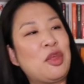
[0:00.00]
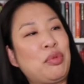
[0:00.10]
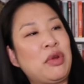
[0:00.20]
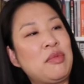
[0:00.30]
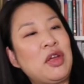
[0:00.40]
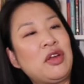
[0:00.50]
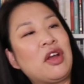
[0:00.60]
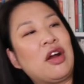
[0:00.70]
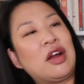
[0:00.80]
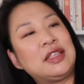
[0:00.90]
the Premier
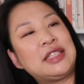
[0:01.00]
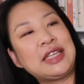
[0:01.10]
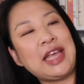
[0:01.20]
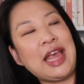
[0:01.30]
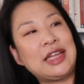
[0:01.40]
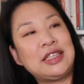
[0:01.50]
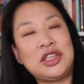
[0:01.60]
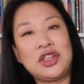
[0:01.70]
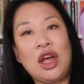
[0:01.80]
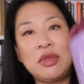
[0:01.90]
Yarns Candy
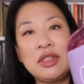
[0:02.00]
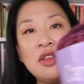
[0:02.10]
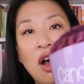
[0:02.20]
Shop. This is